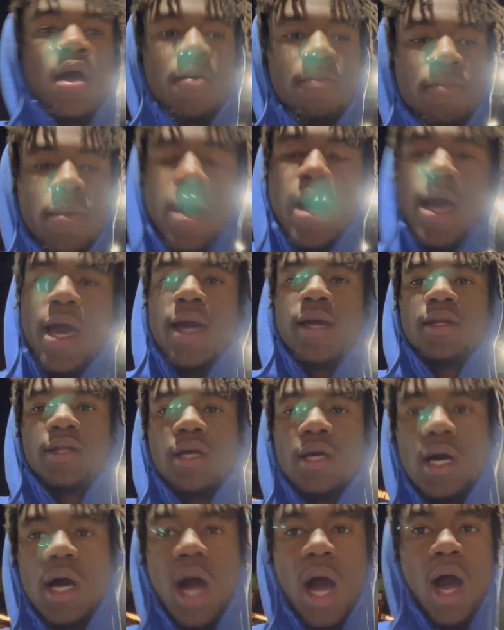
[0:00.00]
but
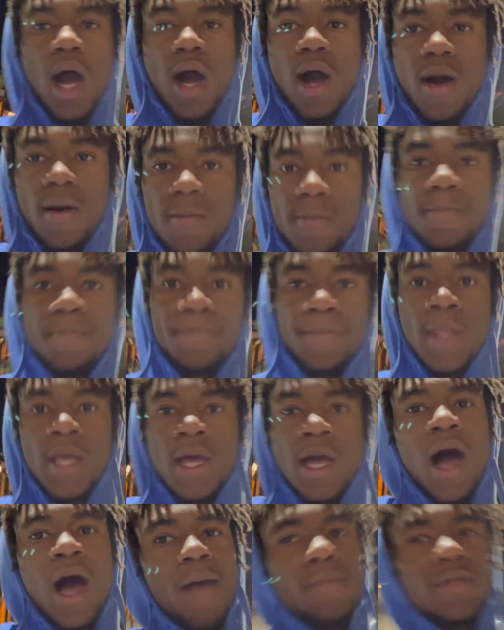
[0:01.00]
I'm
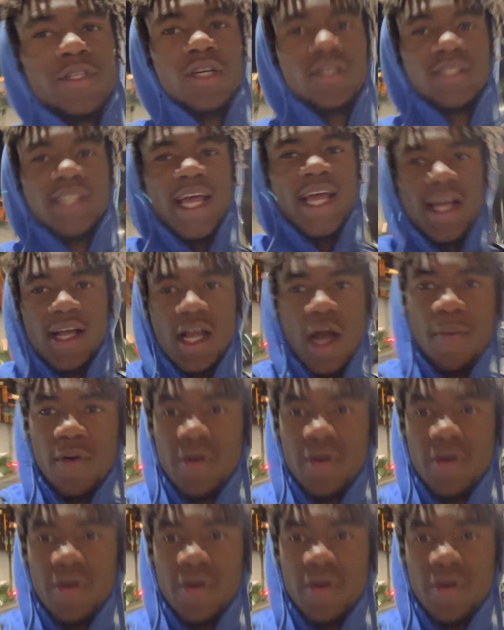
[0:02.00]
just gonna take a couple